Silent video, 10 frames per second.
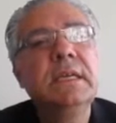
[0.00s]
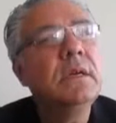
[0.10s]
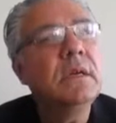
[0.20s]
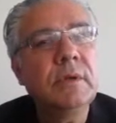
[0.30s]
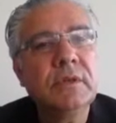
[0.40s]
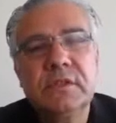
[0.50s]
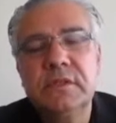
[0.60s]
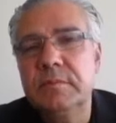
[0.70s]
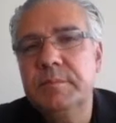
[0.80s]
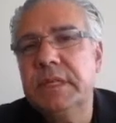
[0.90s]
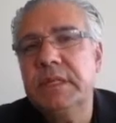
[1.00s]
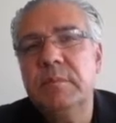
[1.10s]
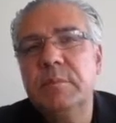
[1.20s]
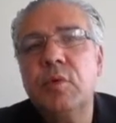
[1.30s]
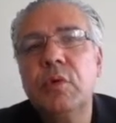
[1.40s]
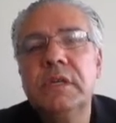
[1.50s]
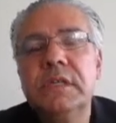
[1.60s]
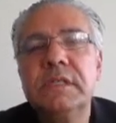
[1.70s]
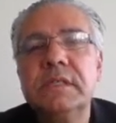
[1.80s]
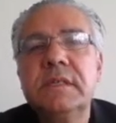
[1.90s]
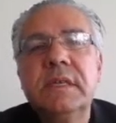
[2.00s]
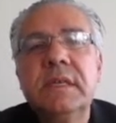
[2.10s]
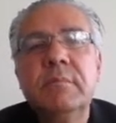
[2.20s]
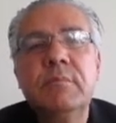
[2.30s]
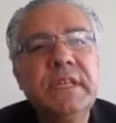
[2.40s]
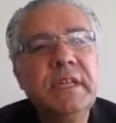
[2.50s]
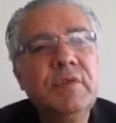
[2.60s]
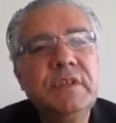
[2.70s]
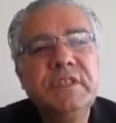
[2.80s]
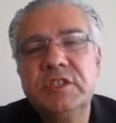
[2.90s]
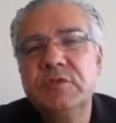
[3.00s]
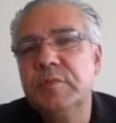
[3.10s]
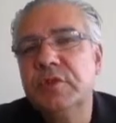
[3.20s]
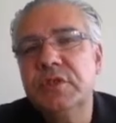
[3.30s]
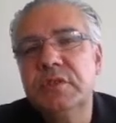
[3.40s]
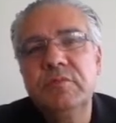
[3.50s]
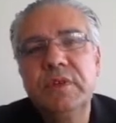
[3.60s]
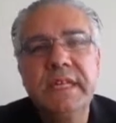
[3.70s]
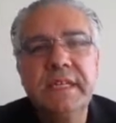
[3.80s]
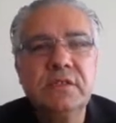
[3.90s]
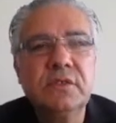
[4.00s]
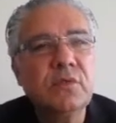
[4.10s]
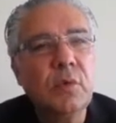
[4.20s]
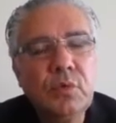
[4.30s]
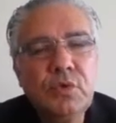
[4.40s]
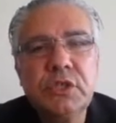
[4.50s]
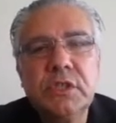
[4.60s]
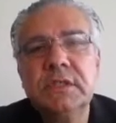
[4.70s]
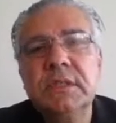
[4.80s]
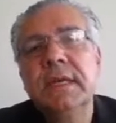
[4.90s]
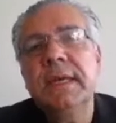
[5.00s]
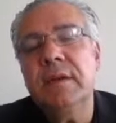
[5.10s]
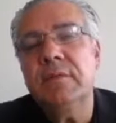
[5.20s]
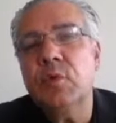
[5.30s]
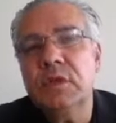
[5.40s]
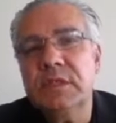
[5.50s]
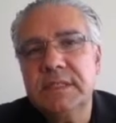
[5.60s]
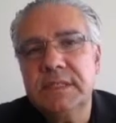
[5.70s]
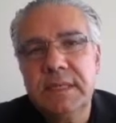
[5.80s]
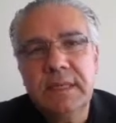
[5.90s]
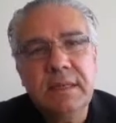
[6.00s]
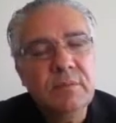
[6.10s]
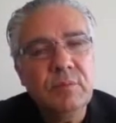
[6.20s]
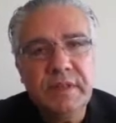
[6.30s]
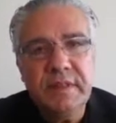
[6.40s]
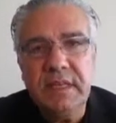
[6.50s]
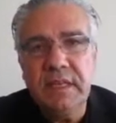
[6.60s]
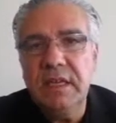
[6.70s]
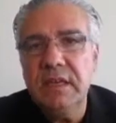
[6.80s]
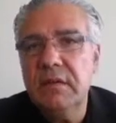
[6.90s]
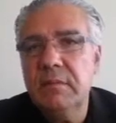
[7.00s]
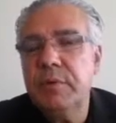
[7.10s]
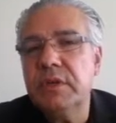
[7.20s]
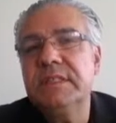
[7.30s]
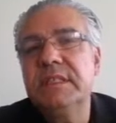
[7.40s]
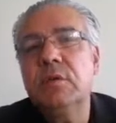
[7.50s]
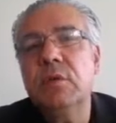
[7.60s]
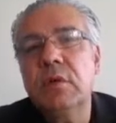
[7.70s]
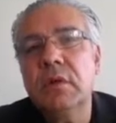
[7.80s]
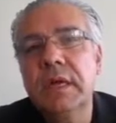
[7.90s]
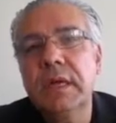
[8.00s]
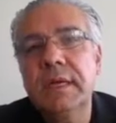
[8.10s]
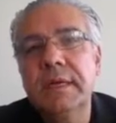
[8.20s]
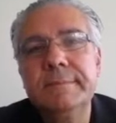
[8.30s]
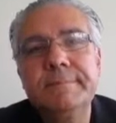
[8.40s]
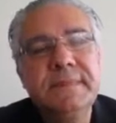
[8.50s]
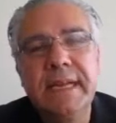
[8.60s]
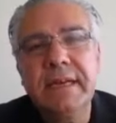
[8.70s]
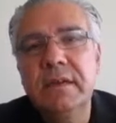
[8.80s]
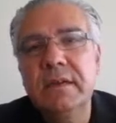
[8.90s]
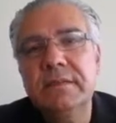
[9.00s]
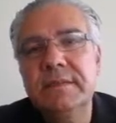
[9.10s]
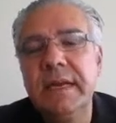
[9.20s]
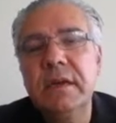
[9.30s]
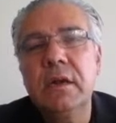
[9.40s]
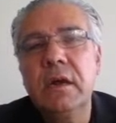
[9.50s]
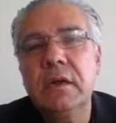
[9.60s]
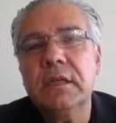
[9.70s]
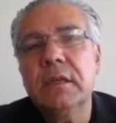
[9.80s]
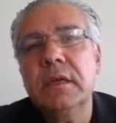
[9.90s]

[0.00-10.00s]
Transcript: amongst the billion poorest. Money redistribution really is the solution. And of course, with the political gridlock